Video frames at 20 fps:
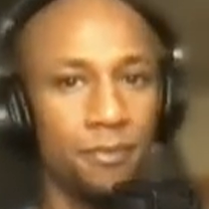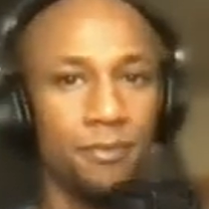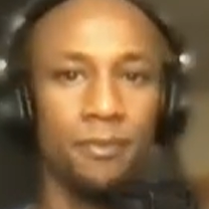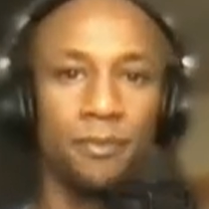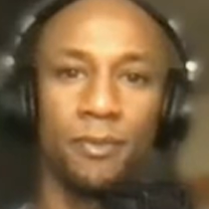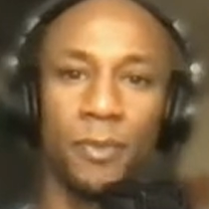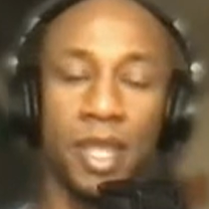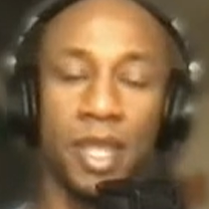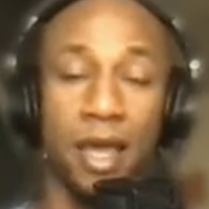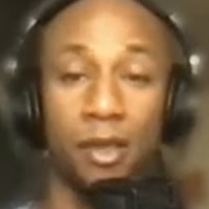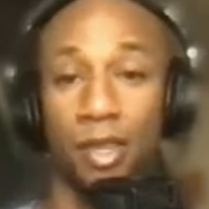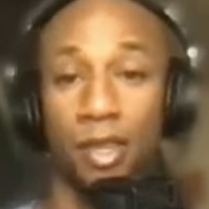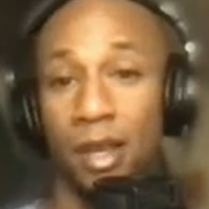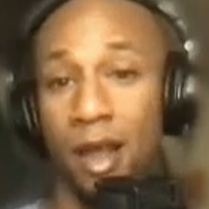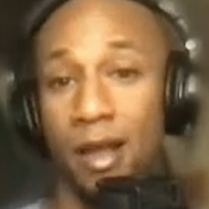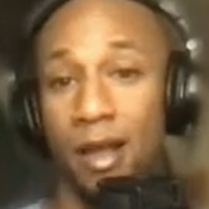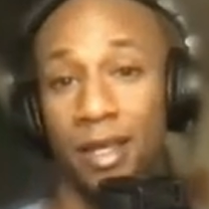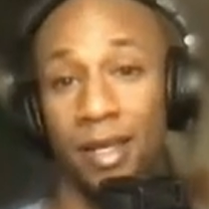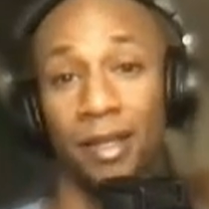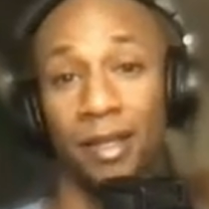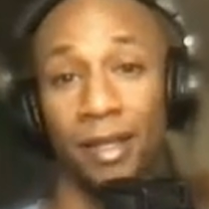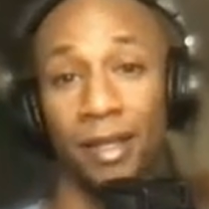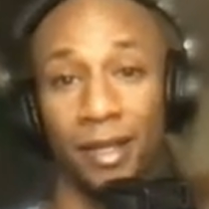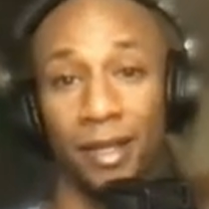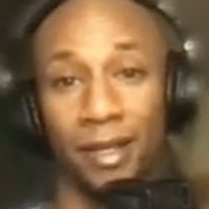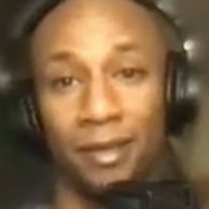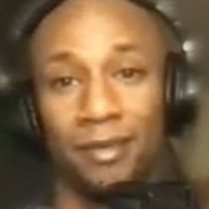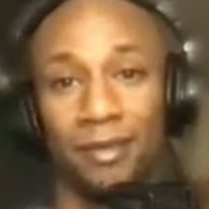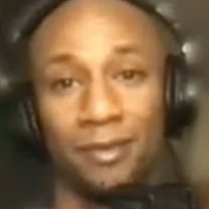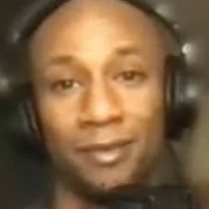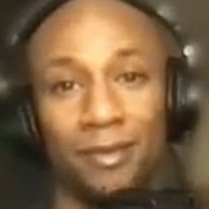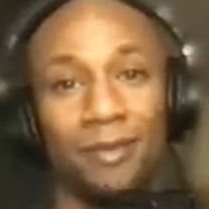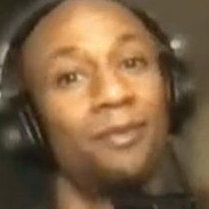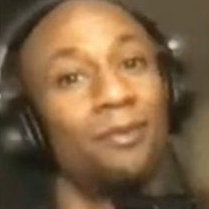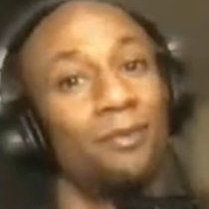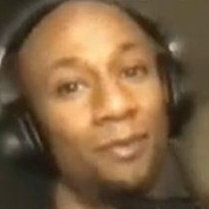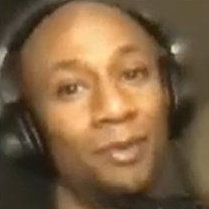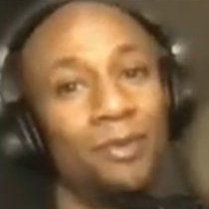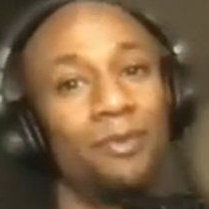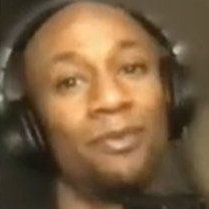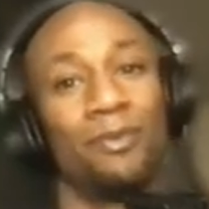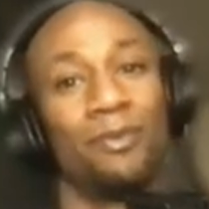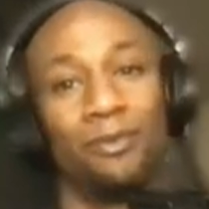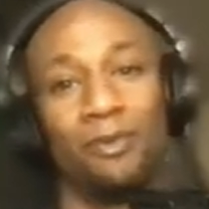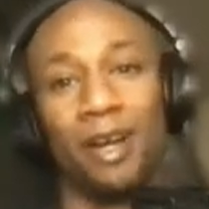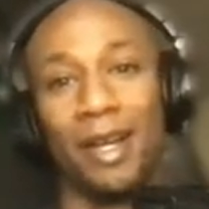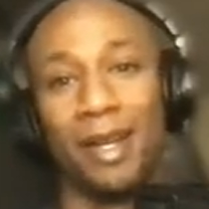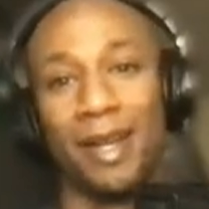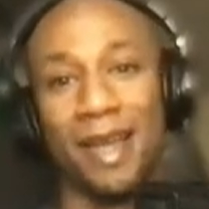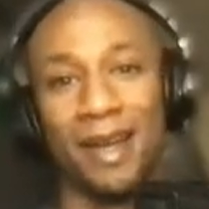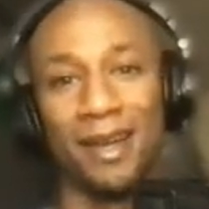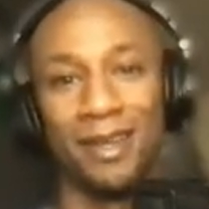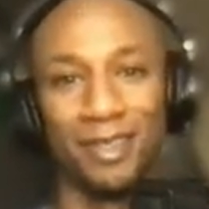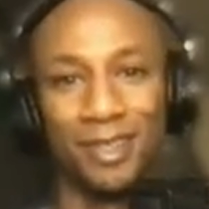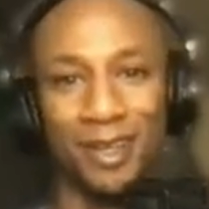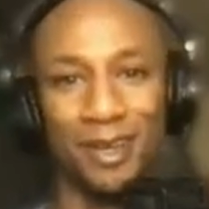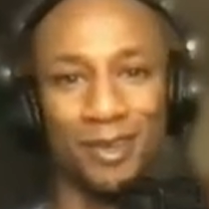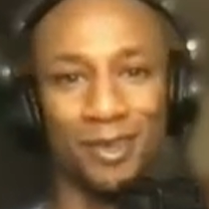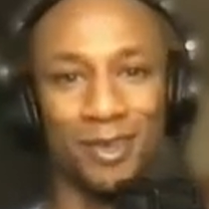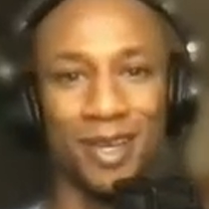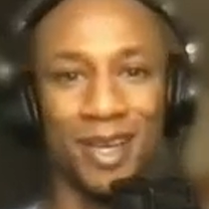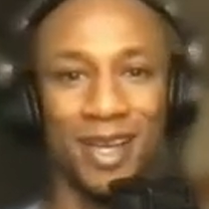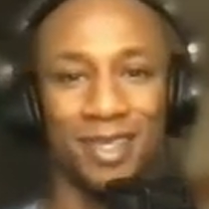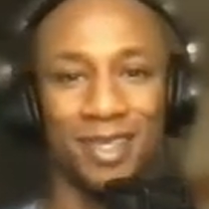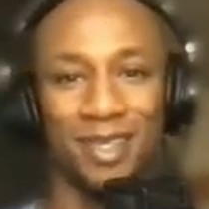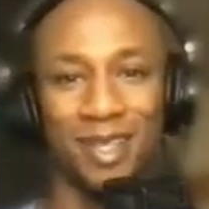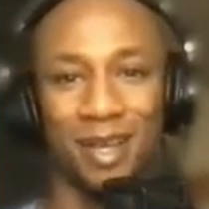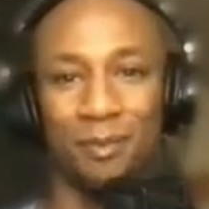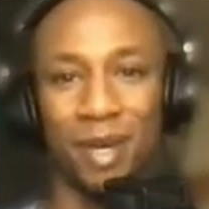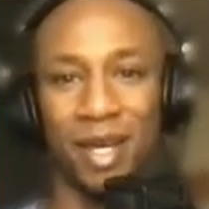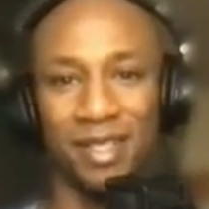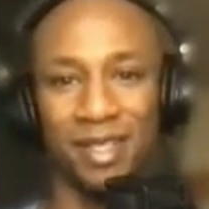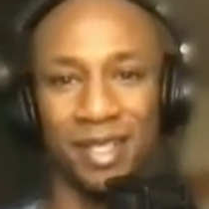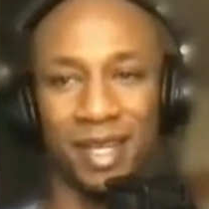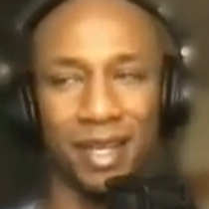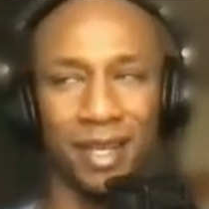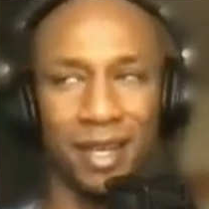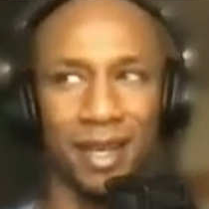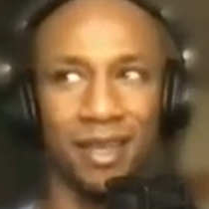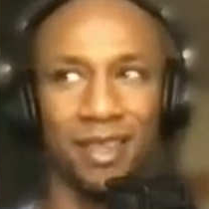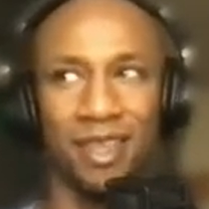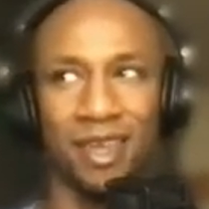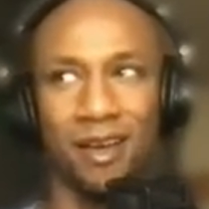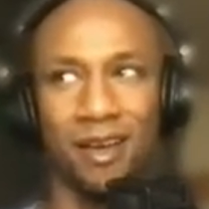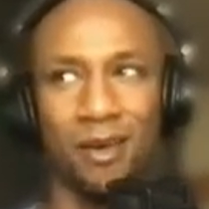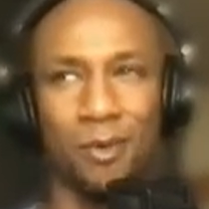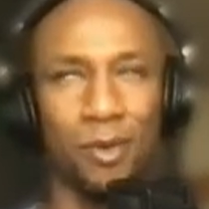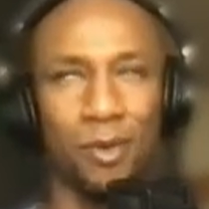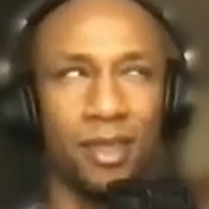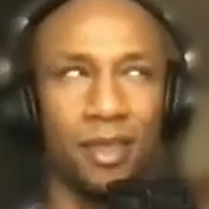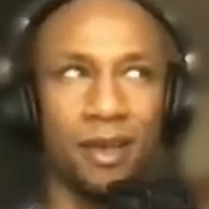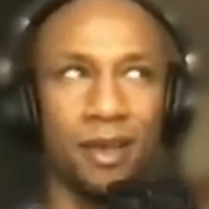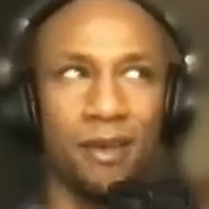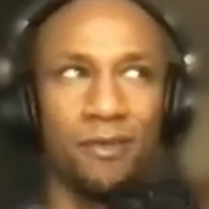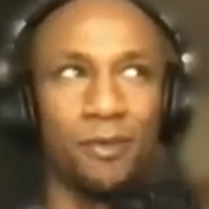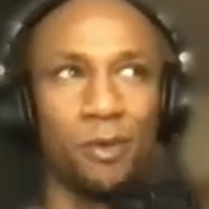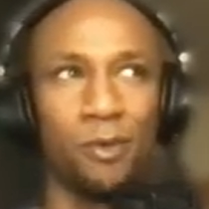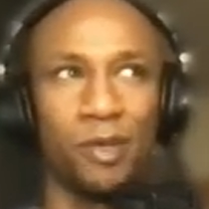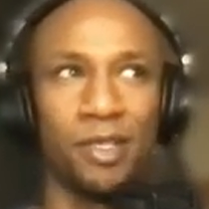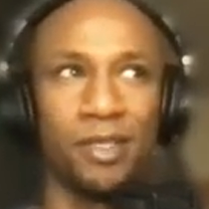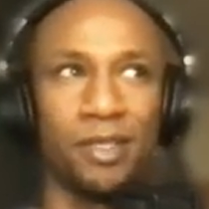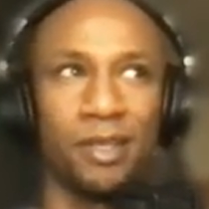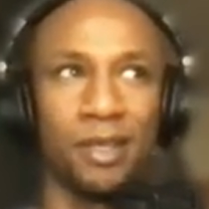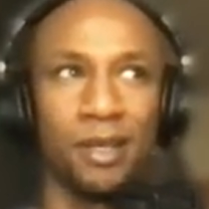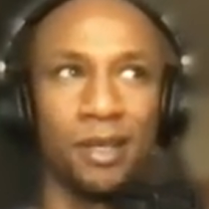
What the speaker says: Now, they're not killing it right now. So some might say, yeah, they are where they are for a reason. They're